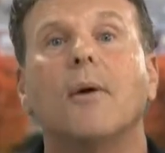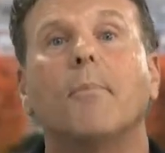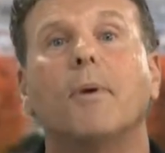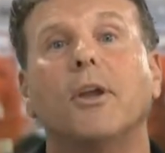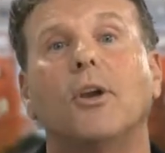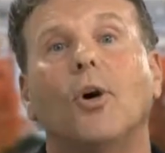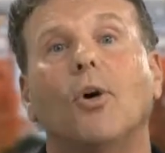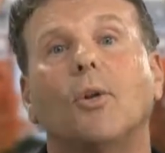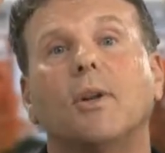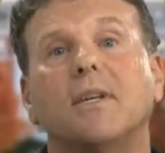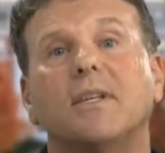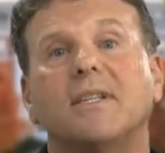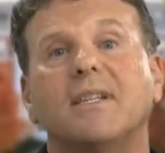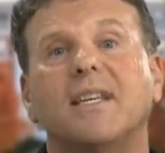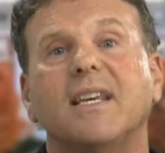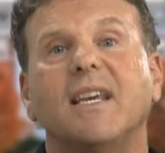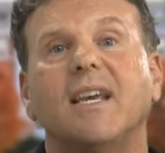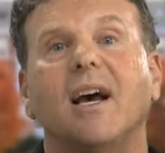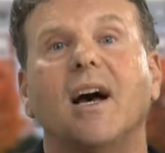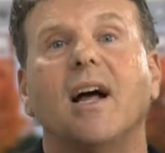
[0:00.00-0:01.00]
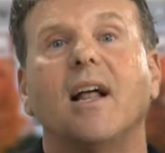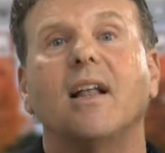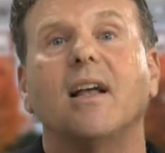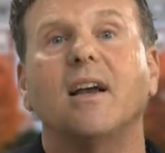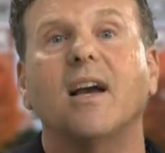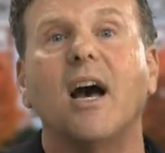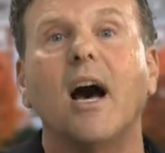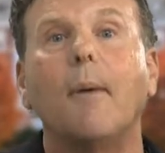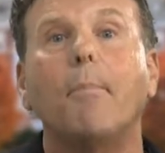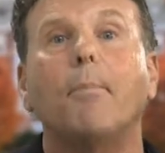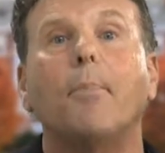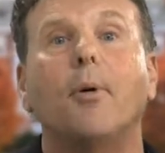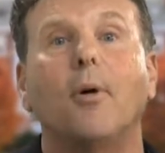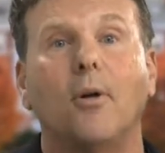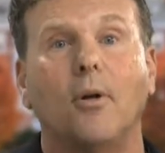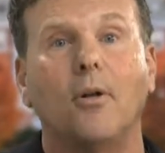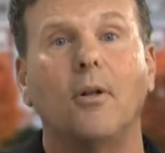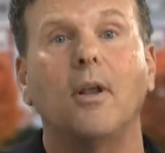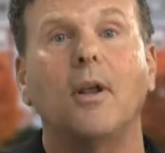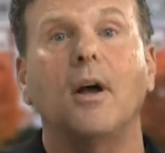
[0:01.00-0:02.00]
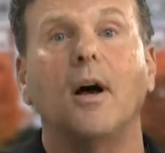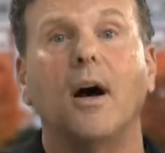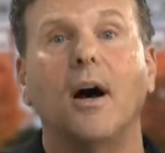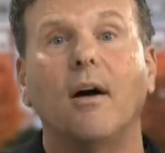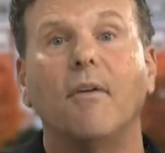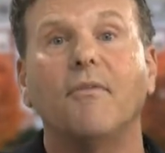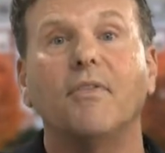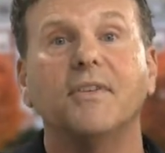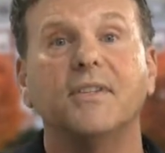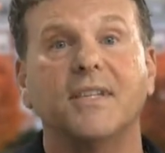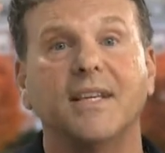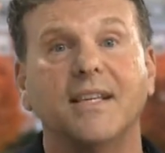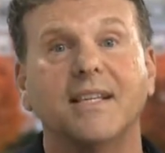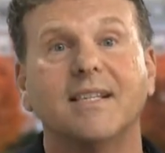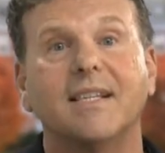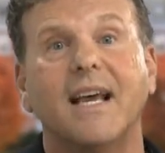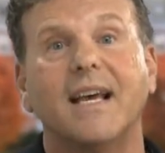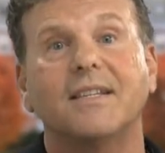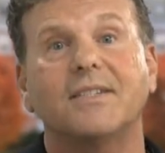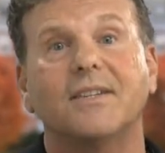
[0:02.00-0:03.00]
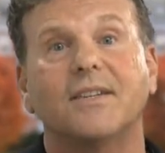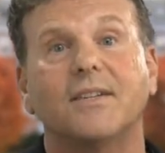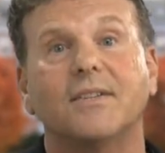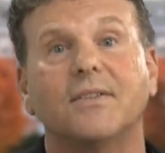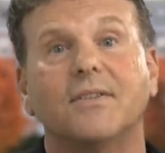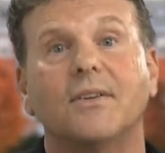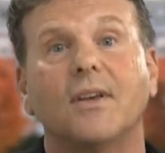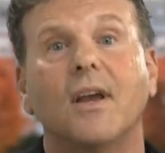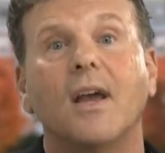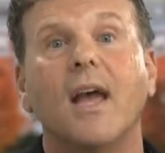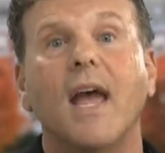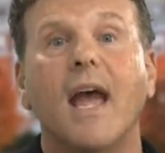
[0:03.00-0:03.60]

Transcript: but you only see a couple of the successes.